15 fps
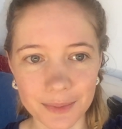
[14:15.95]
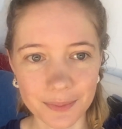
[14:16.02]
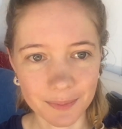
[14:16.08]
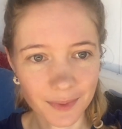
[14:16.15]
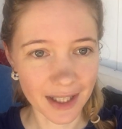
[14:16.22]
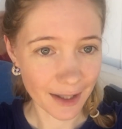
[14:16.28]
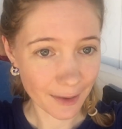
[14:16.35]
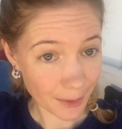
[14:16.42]

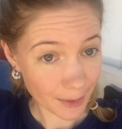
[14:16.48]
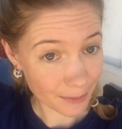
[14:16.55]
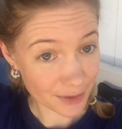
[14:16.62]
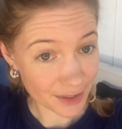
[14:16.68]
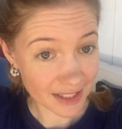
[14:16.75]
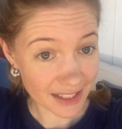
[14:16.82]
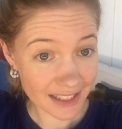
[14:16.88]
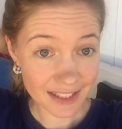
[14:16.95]
now
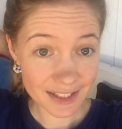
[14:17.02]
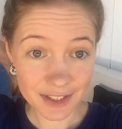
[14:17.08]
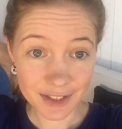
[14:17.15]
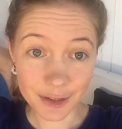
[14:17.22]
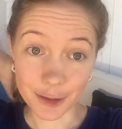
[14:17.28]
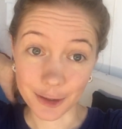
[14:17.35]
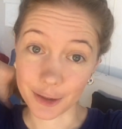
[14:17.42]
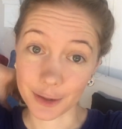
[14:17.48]
obviously
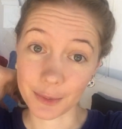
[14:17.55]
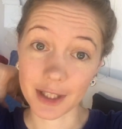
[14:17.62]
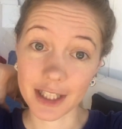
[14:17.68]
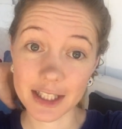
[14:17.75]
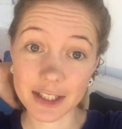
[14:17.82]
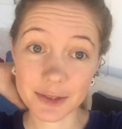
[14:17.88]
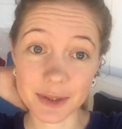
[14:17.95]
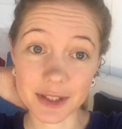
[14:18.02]
no longer
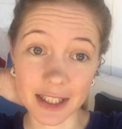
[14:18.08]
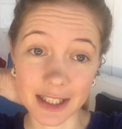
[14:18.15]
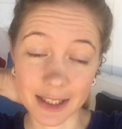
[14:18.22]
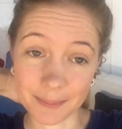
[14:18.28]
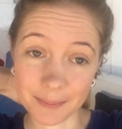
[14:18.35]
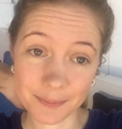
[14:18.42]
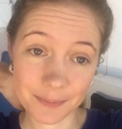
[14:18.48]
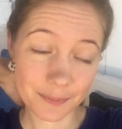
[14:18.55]
works, which
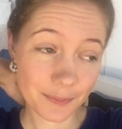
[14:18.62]
I'm